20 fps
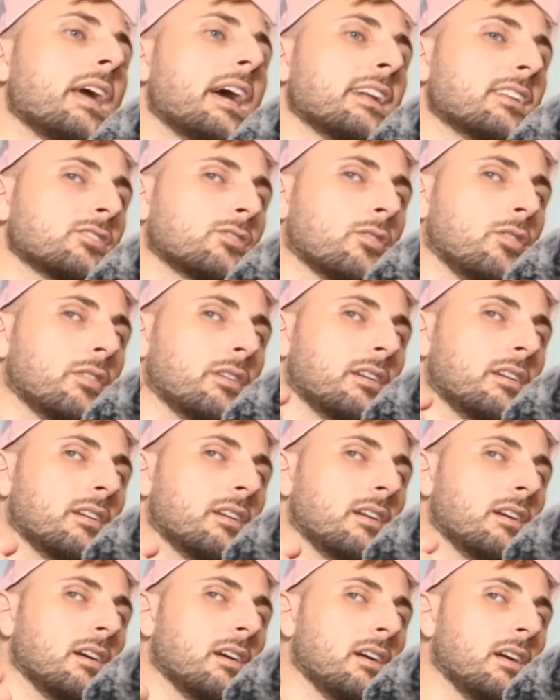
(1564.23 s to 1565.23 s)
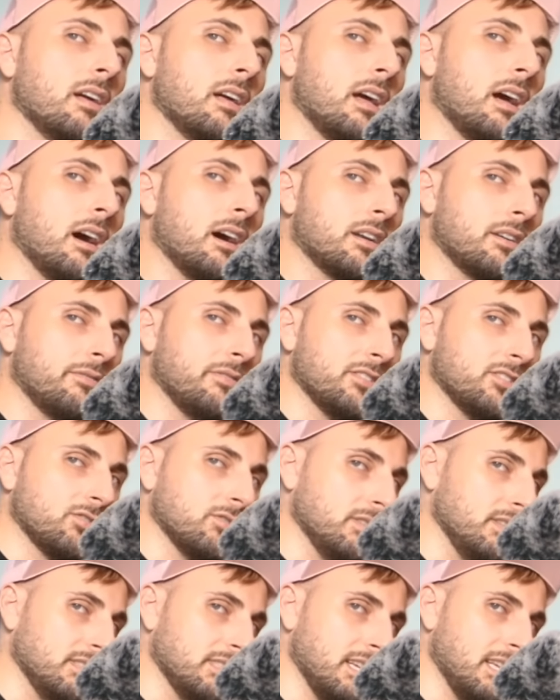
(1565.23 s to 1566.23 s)
and it's got
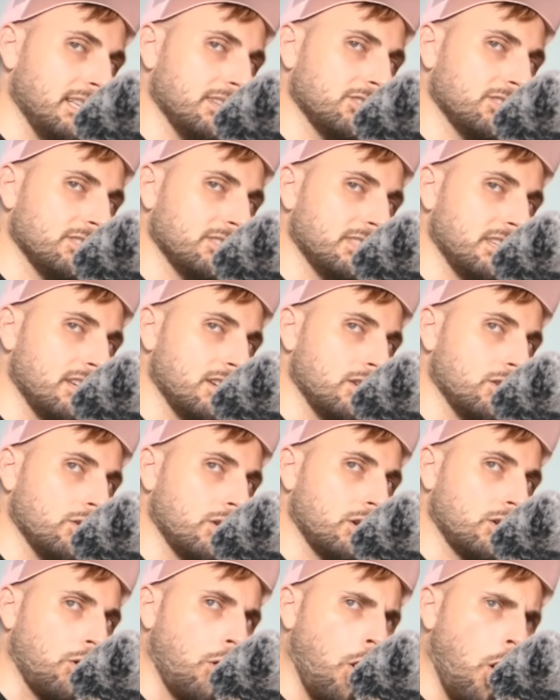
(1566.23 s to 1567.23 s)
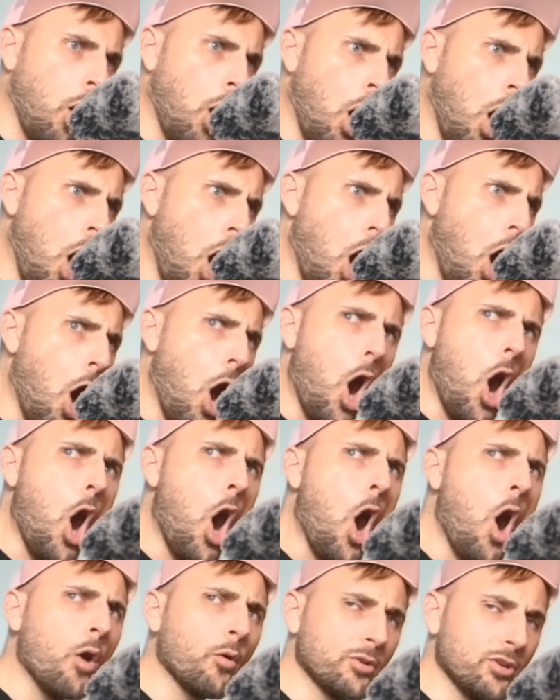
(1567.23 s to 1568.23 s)
artificial intelligence in it, you're like,
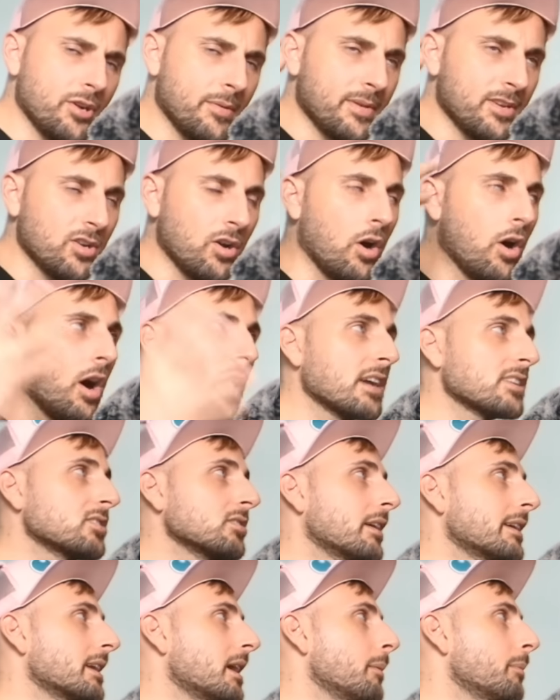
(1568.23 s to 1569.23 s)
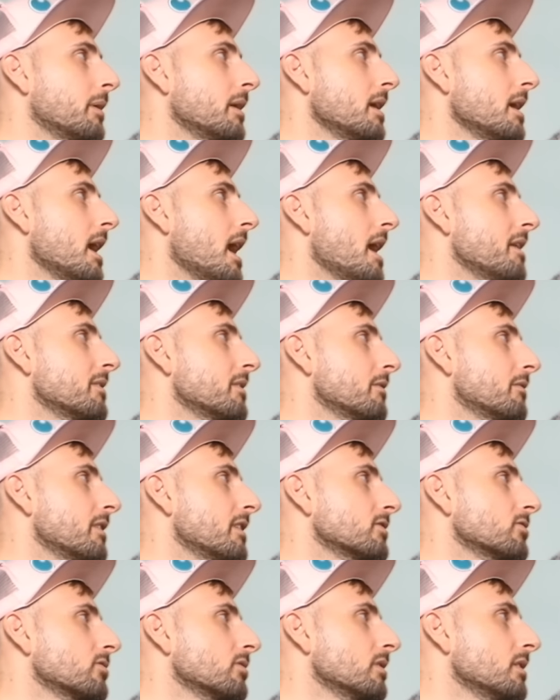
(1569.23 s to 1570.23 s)
oh, you know what I mean? Your eyes light up. And then
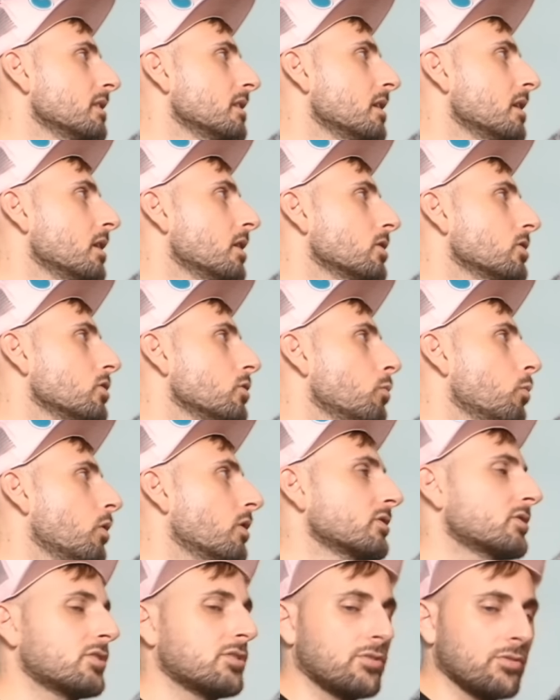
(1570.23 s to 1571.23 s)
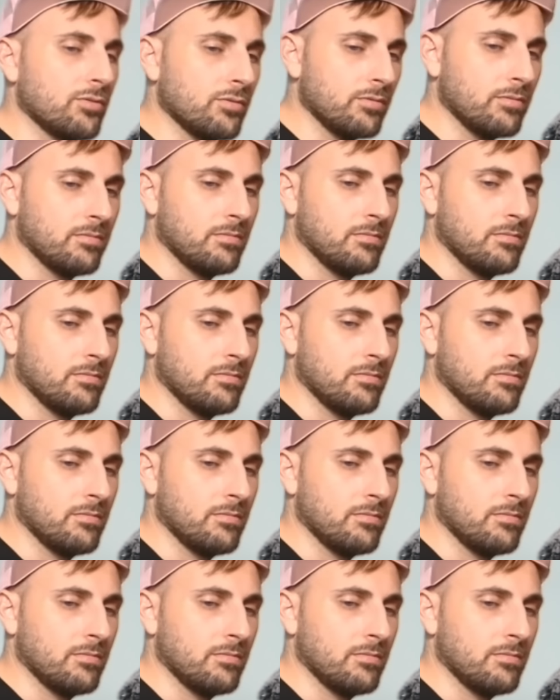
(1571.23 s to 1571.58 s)
eventually you want to